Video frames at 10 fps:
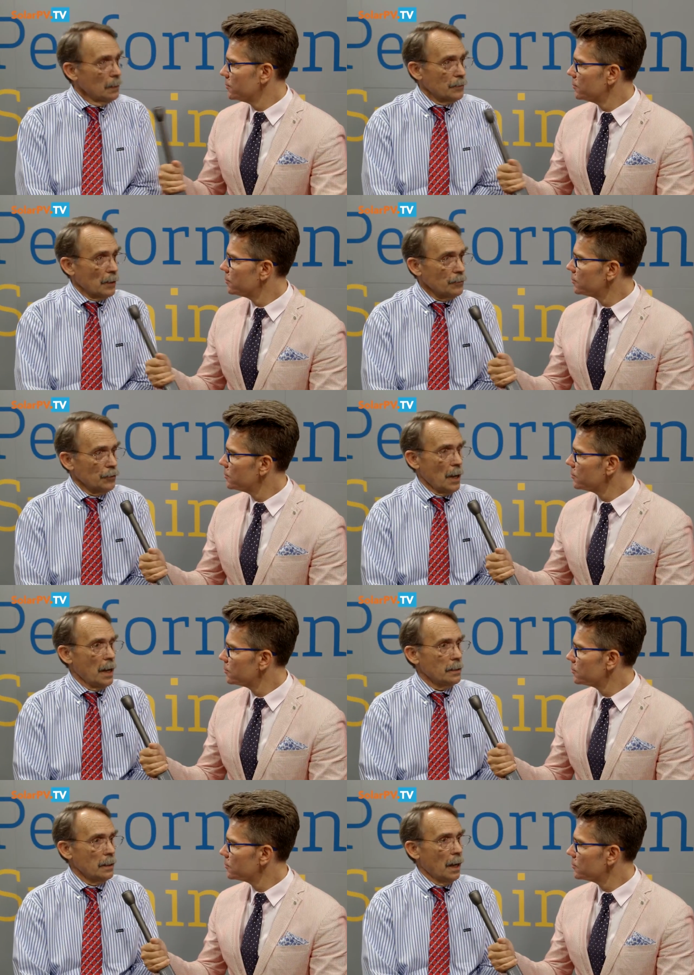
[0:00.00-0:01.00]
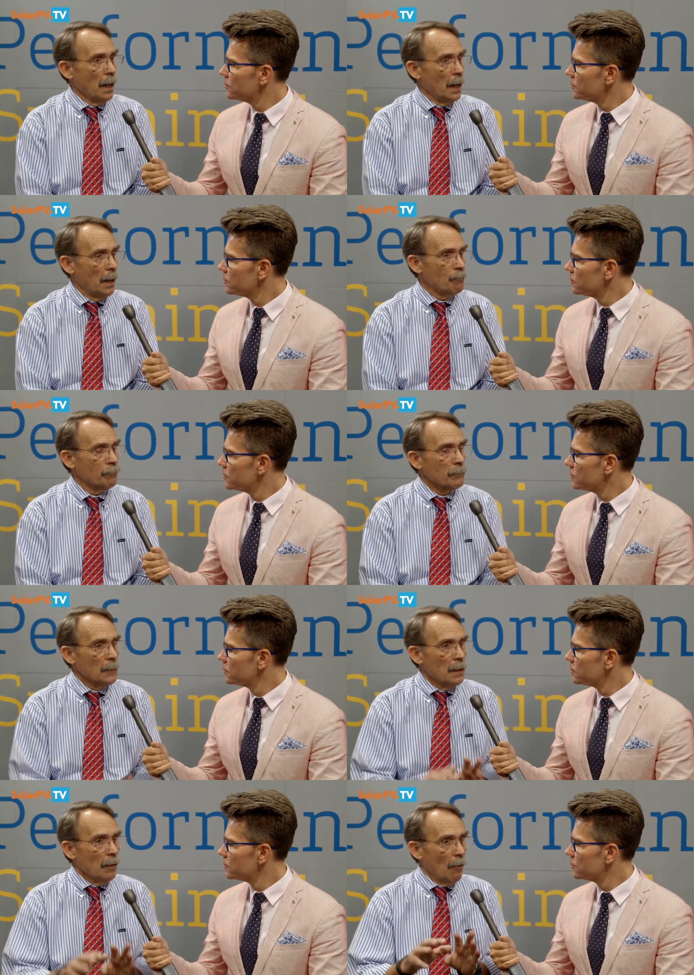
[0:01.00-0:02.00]
Speaker 1: Sunshot, um,
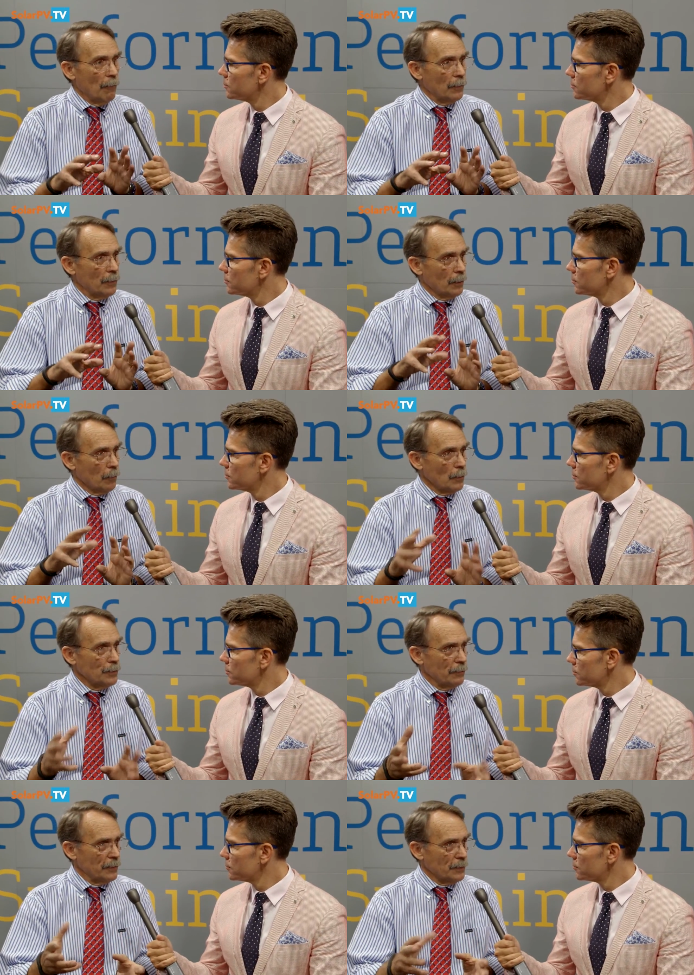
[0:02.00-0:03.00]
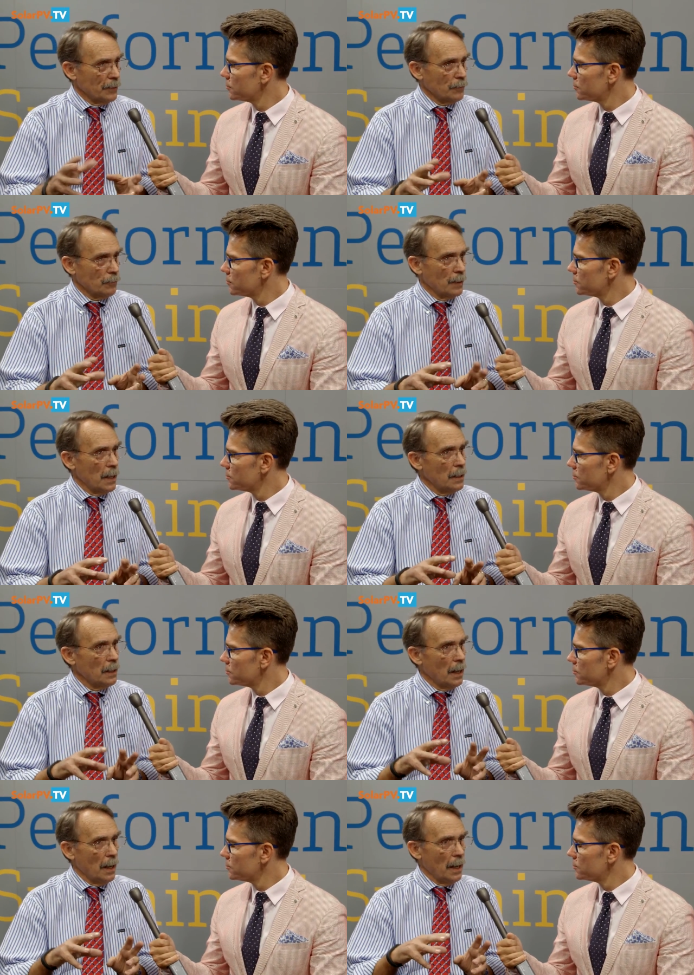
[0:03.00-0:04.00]
over the course of its history,
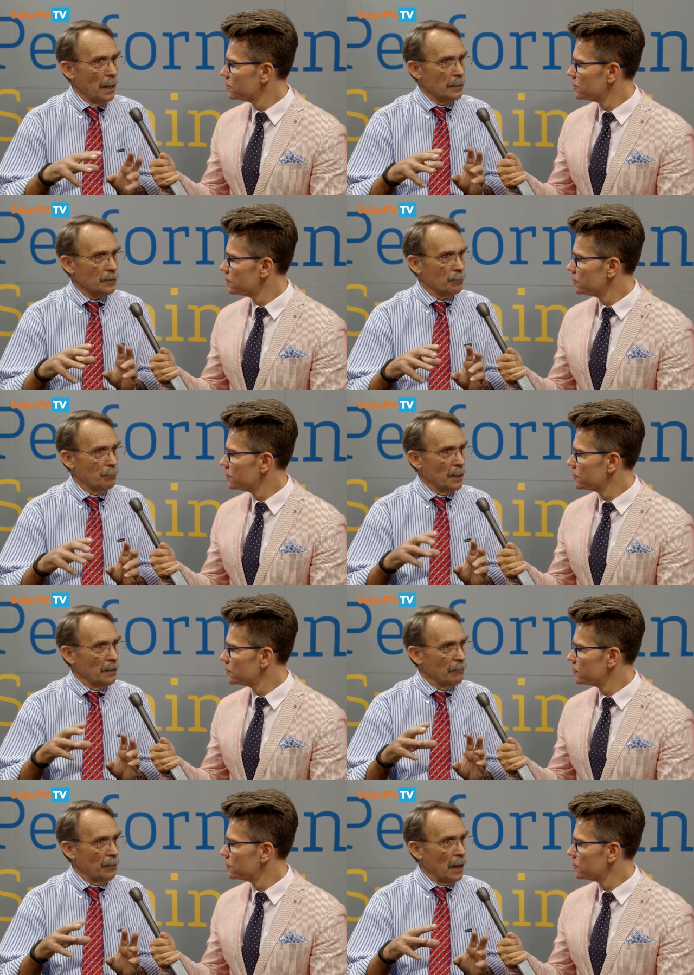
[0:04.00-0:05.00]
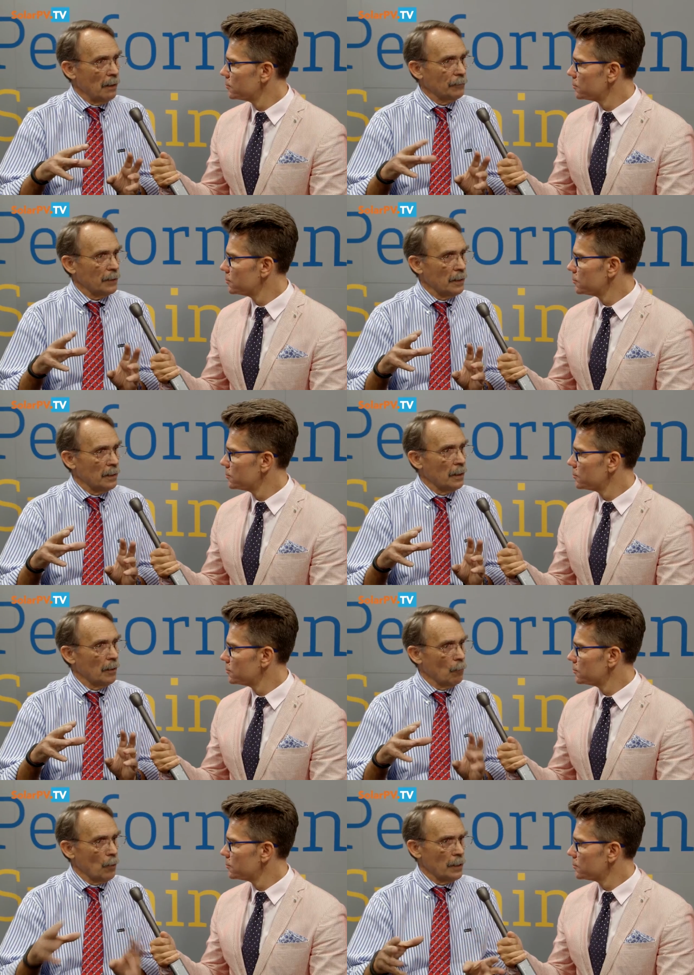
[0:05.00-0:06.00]
has been involved in
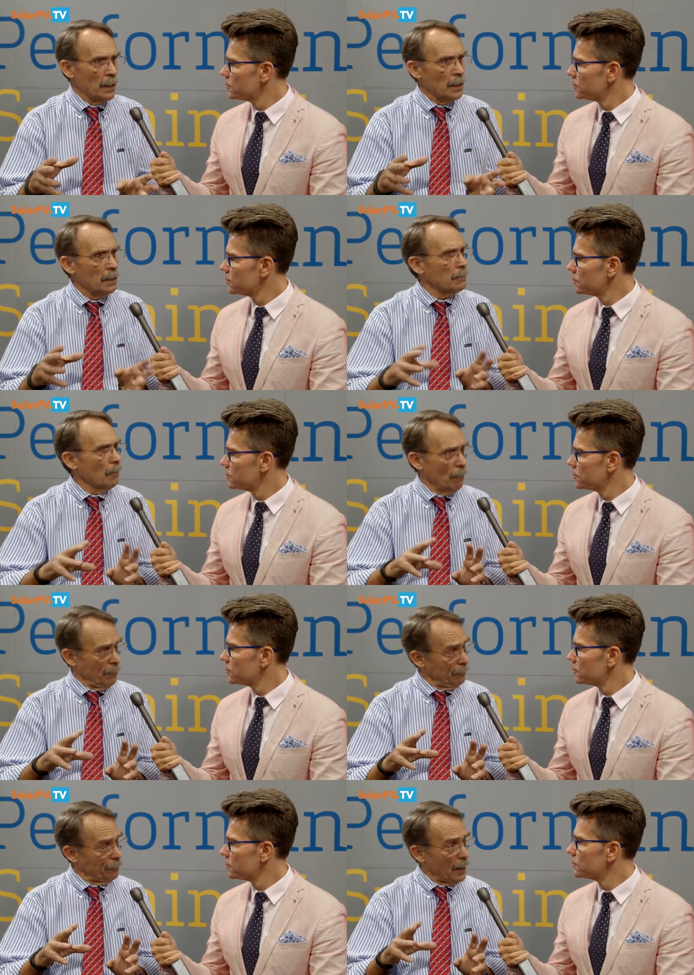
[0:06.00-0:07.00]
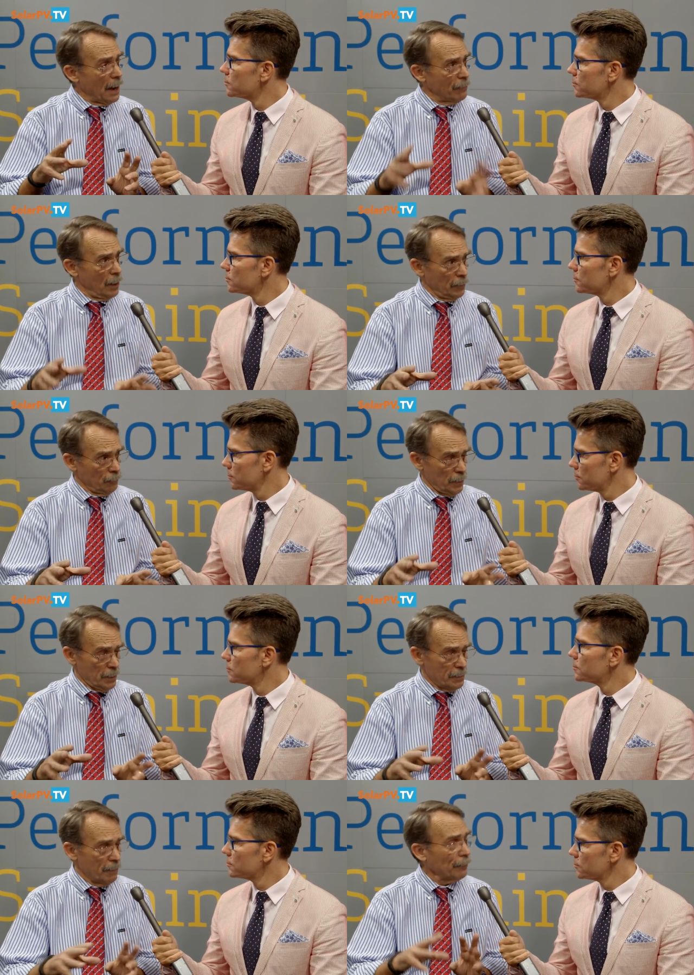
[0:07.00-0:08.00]
awarding over
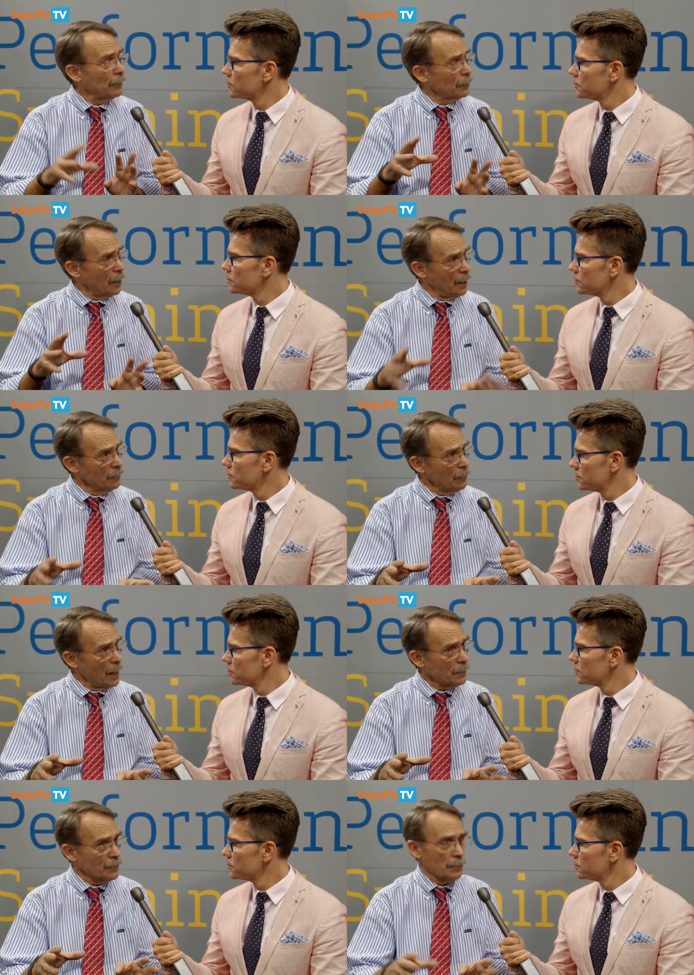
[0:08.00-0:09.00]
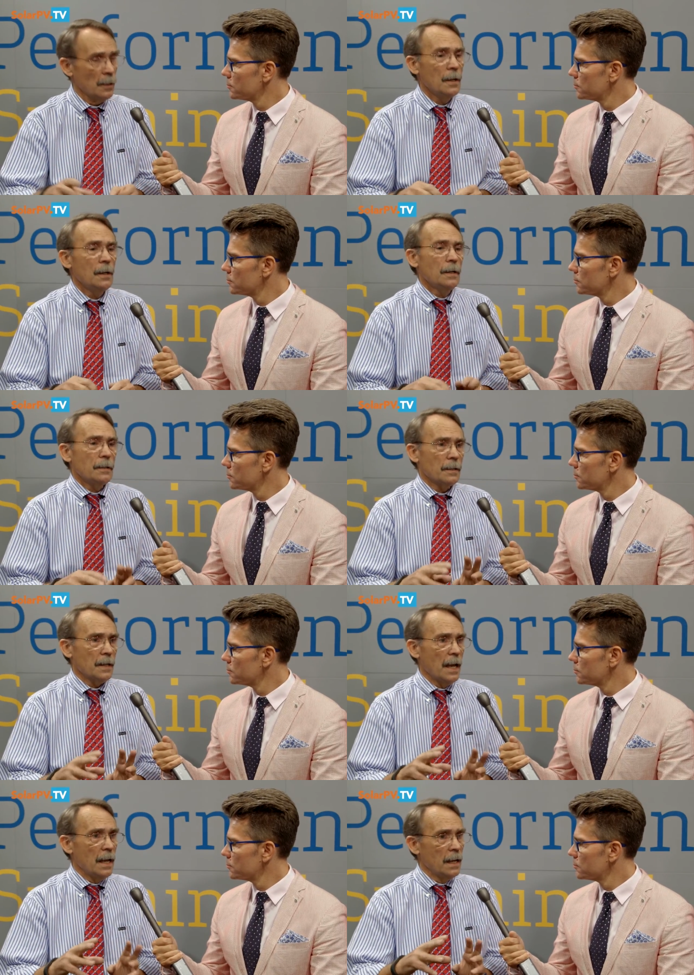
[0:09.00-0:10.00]
500 different contracts.
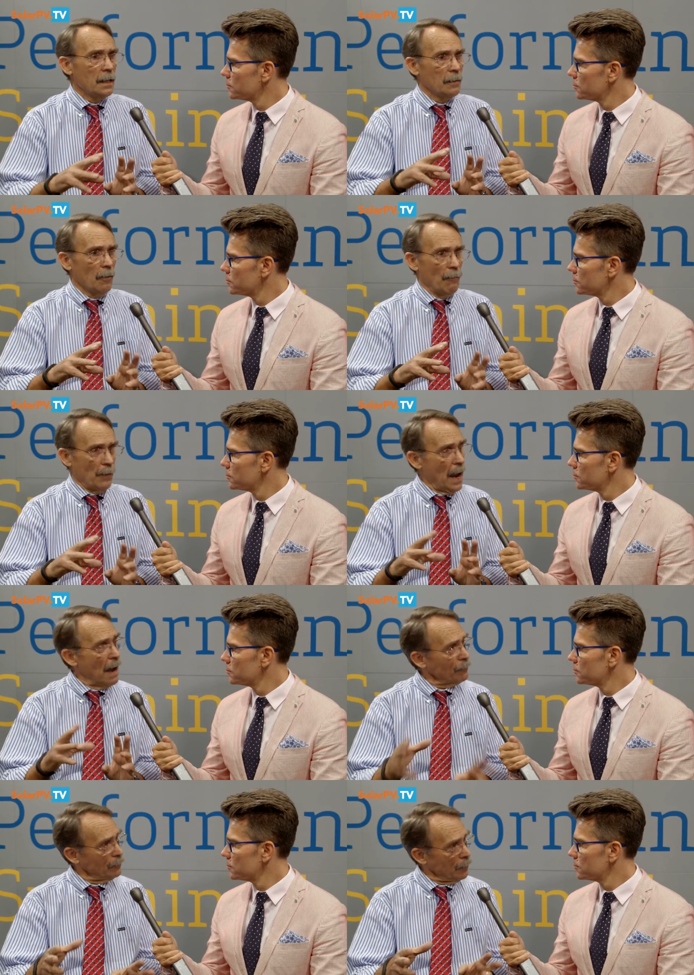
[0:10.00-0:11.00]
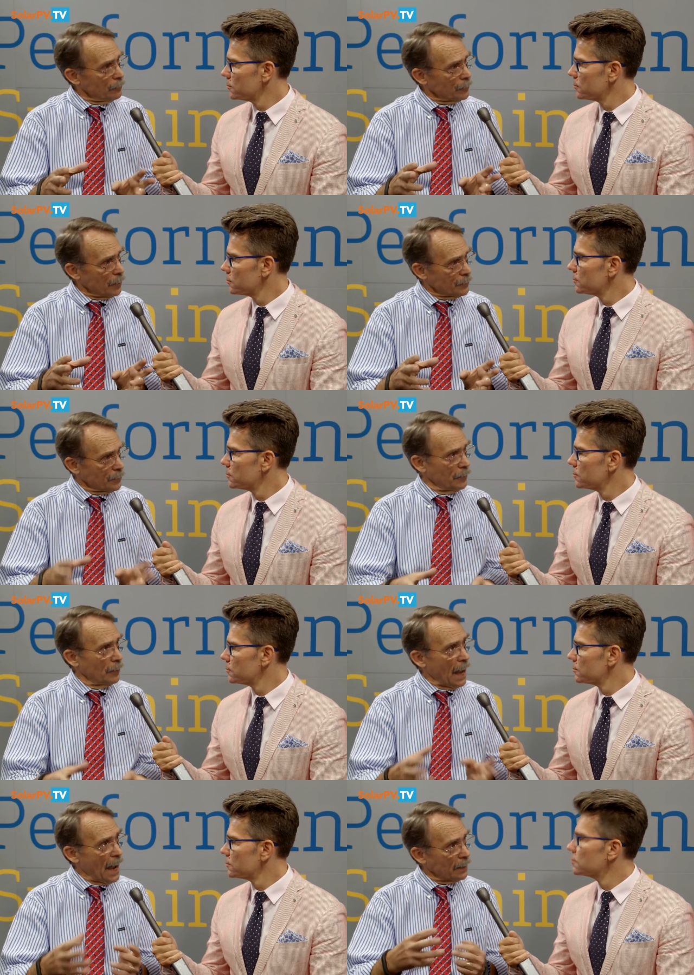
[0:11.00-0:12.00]
Today, over half of those are
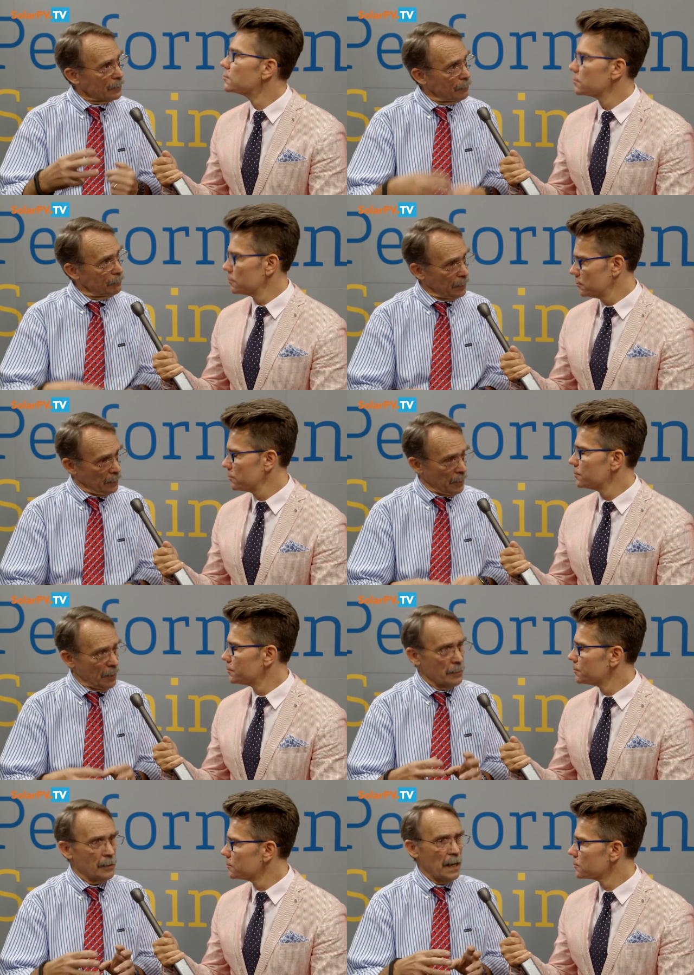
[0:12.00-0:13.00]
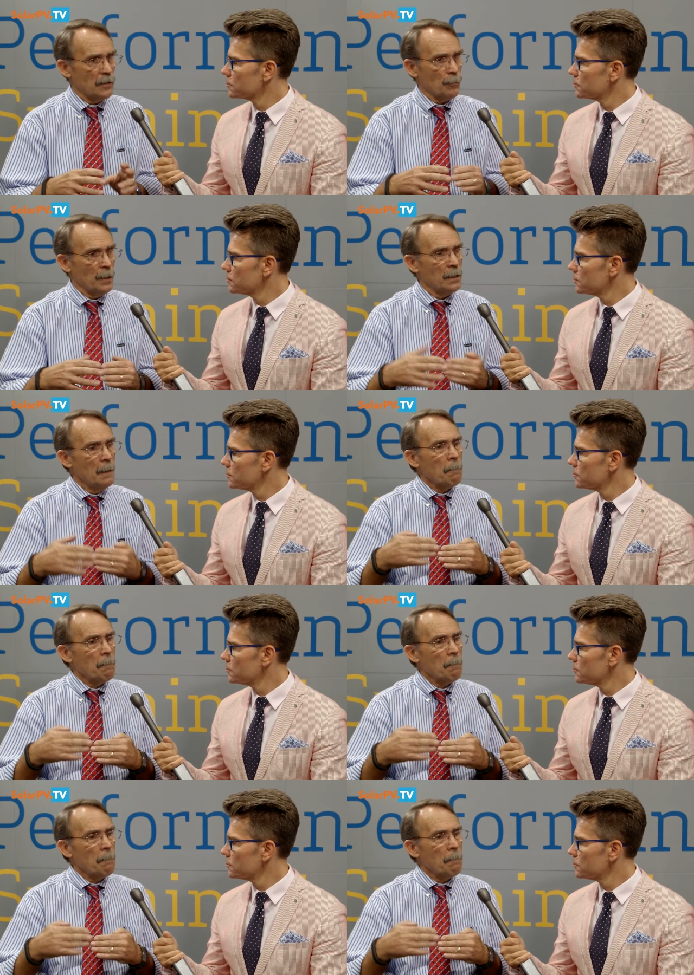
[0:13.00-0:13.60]
still active in our engagement,